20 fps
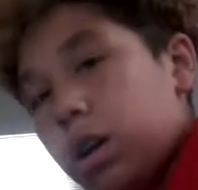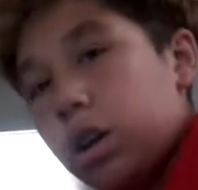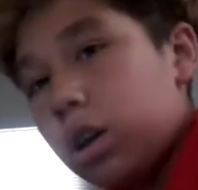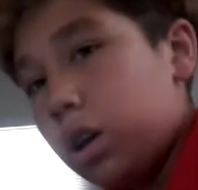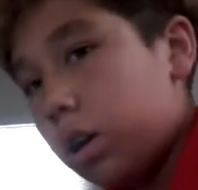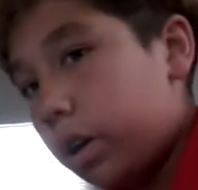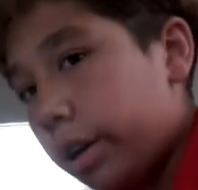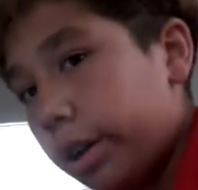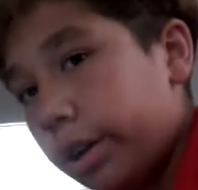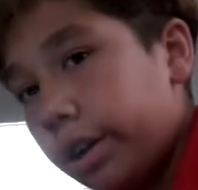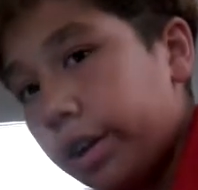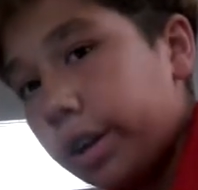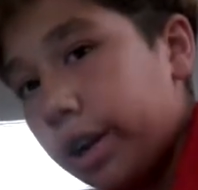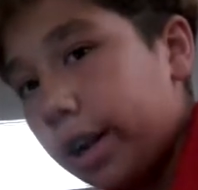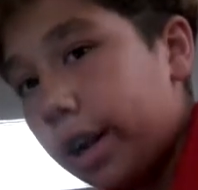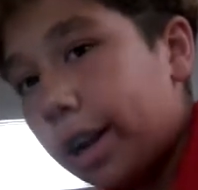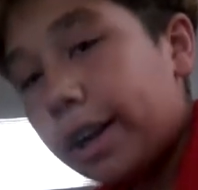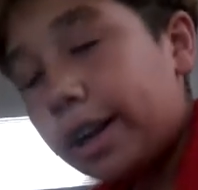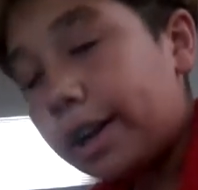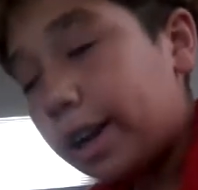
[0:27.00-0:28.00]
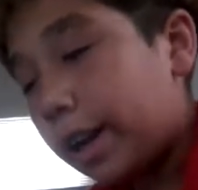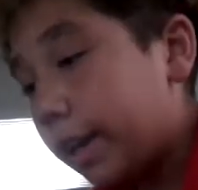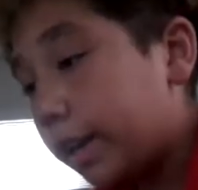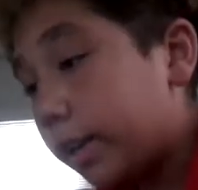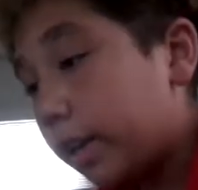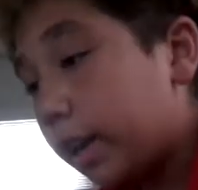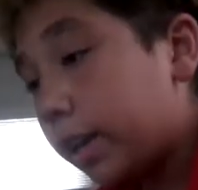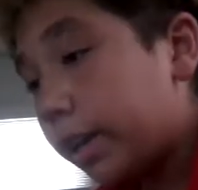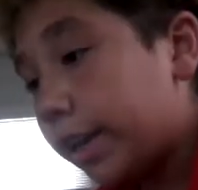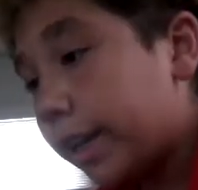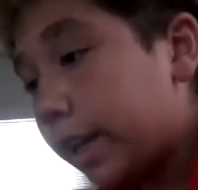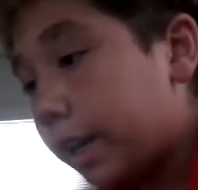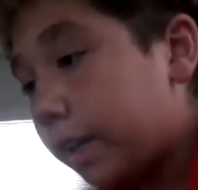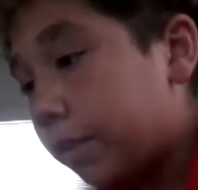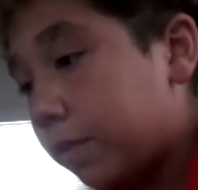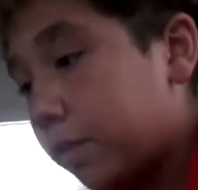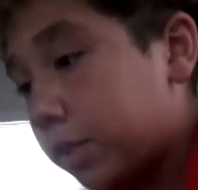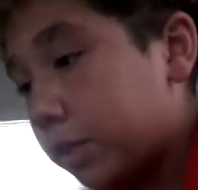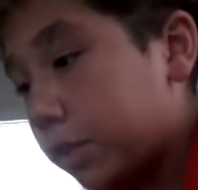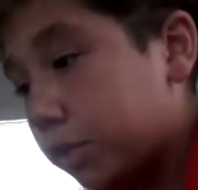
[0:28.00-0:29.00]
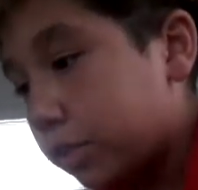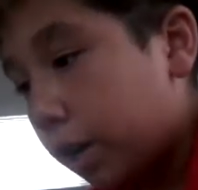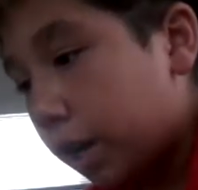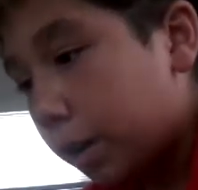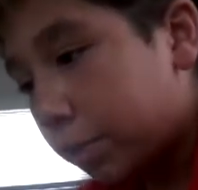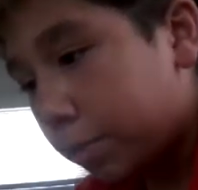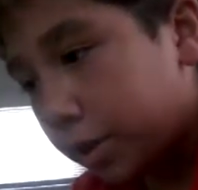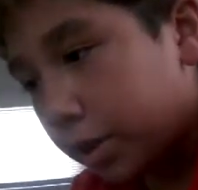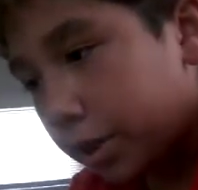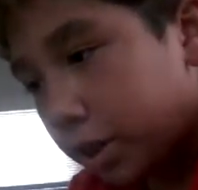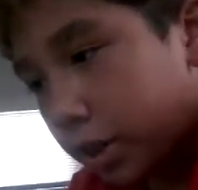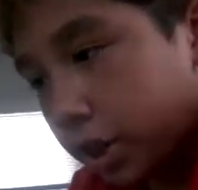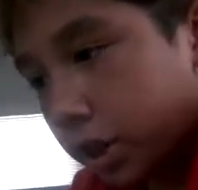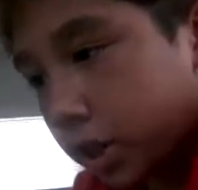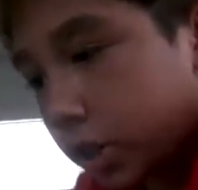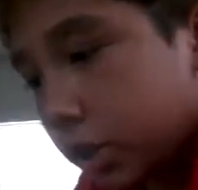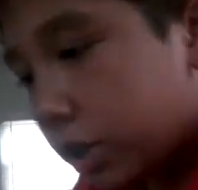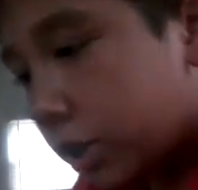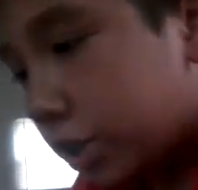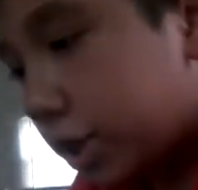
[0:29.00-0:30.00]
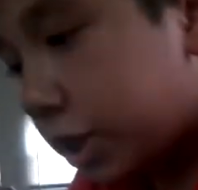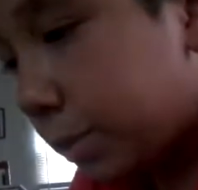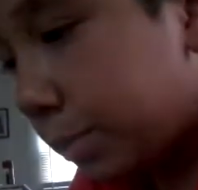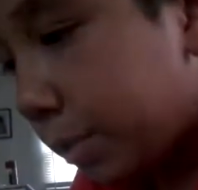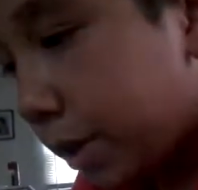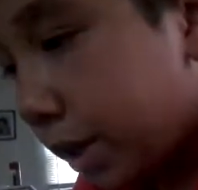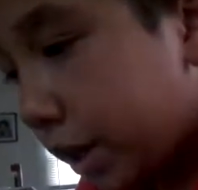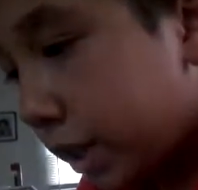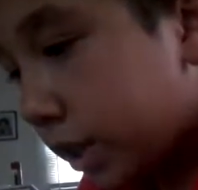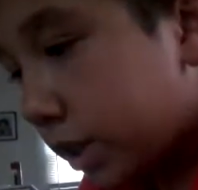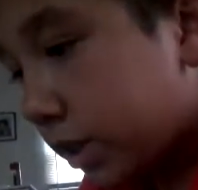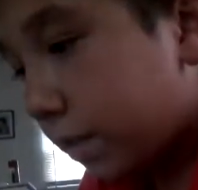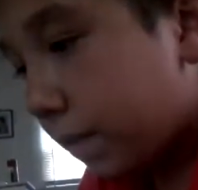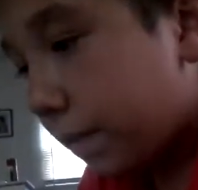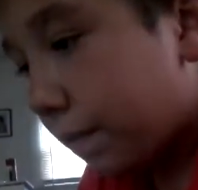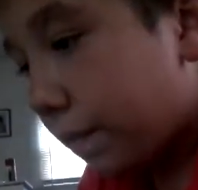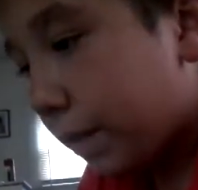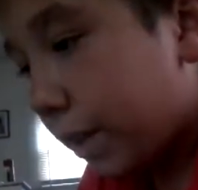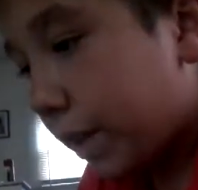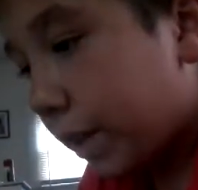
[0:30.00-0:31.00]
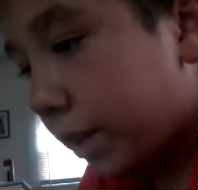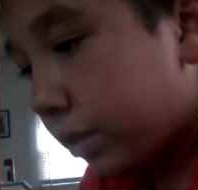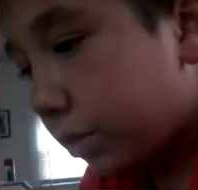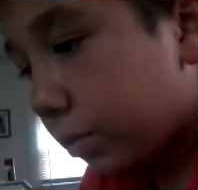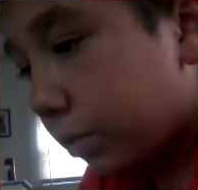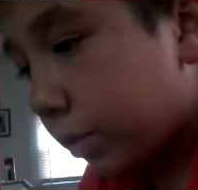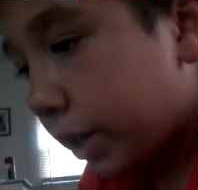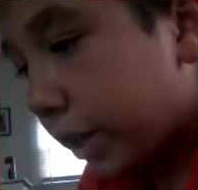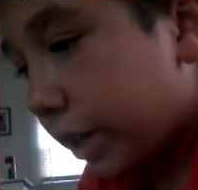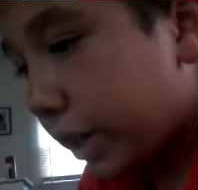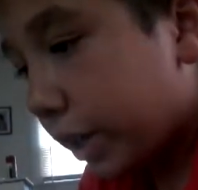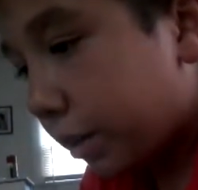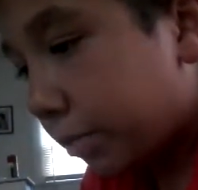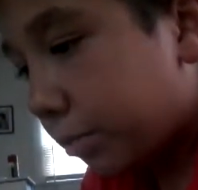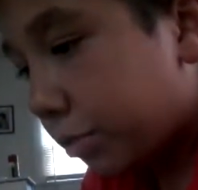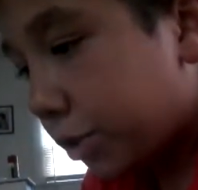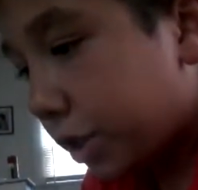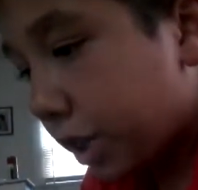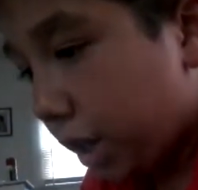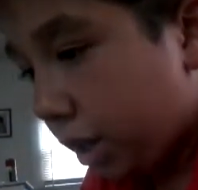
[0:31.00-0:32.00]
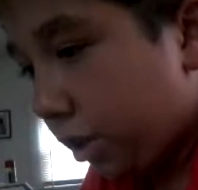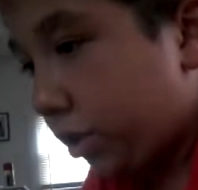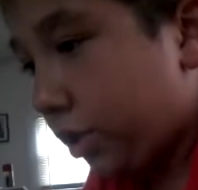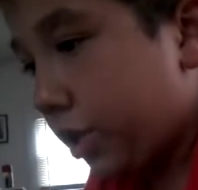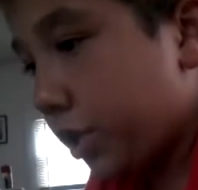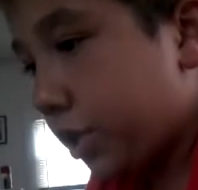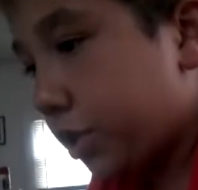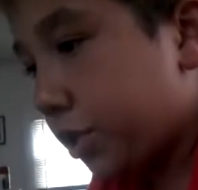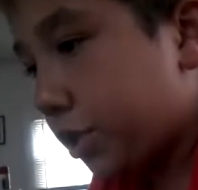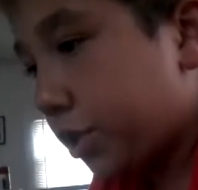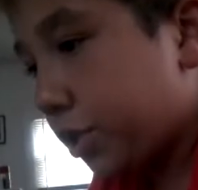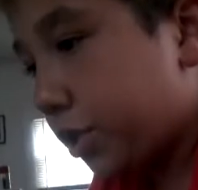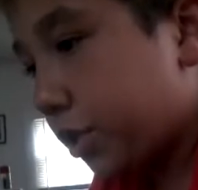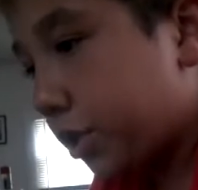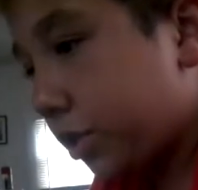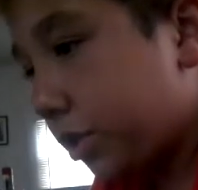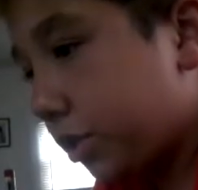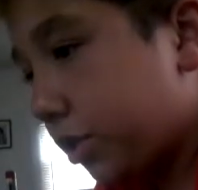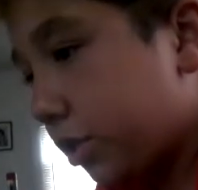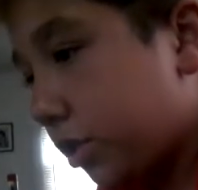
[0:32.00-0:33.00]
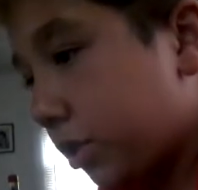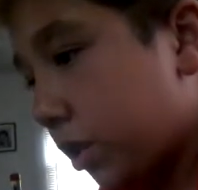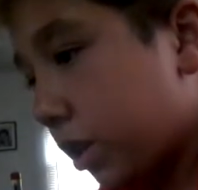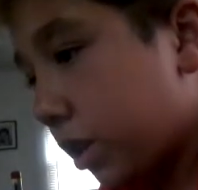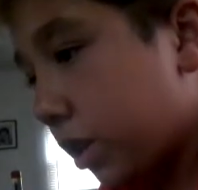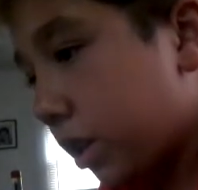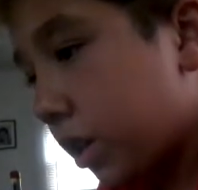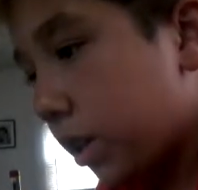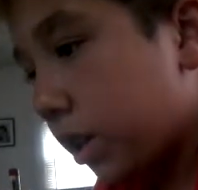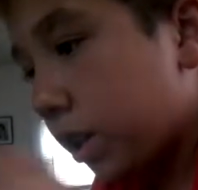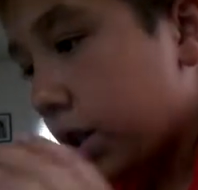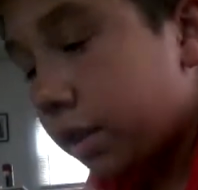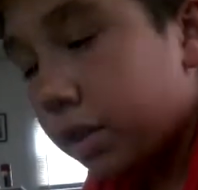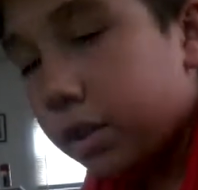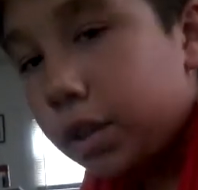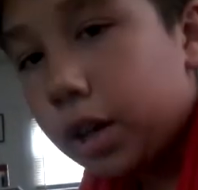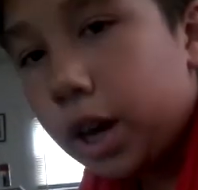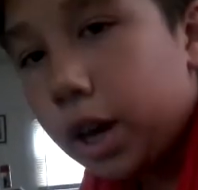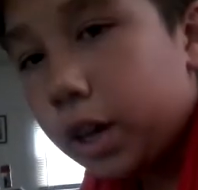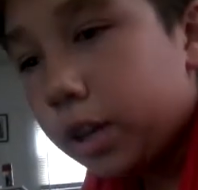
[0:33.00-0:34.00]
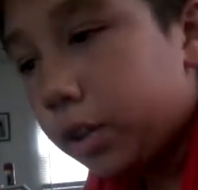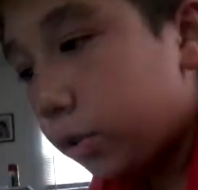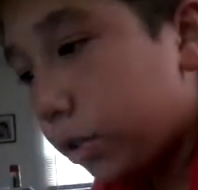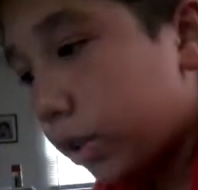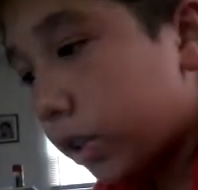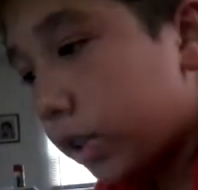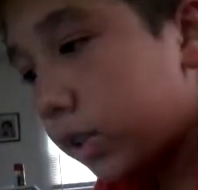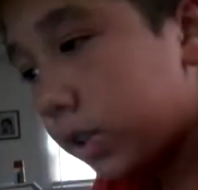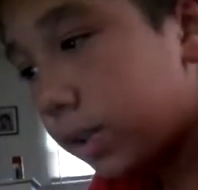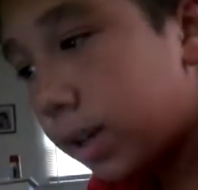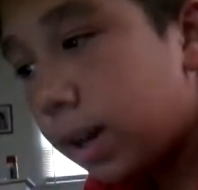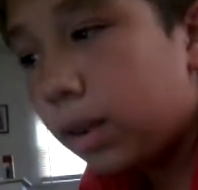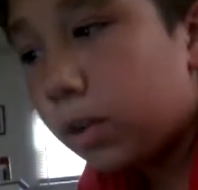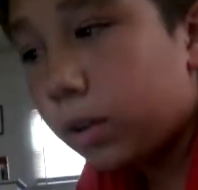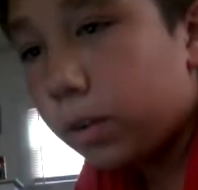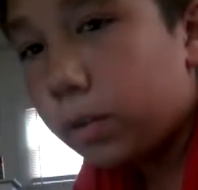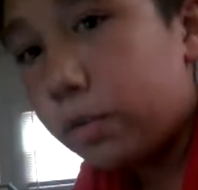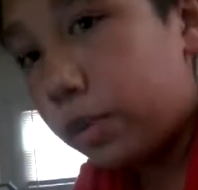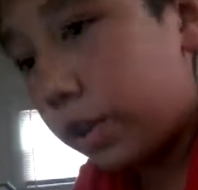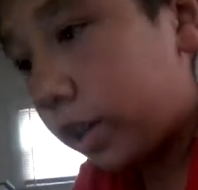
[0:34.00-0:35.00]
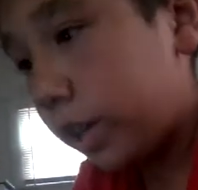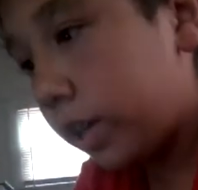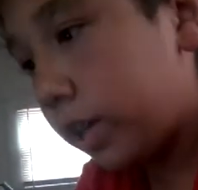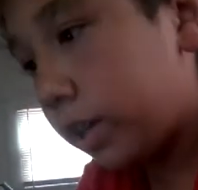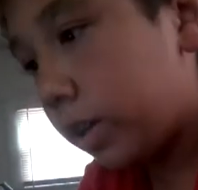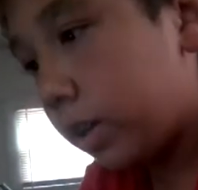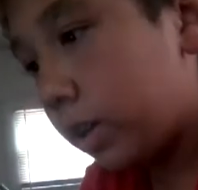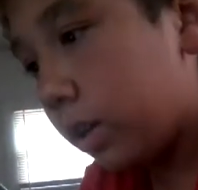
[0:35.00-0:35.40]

I, I I can't even describe it she makes fake 3 a.m. challenges that you can tell are fake.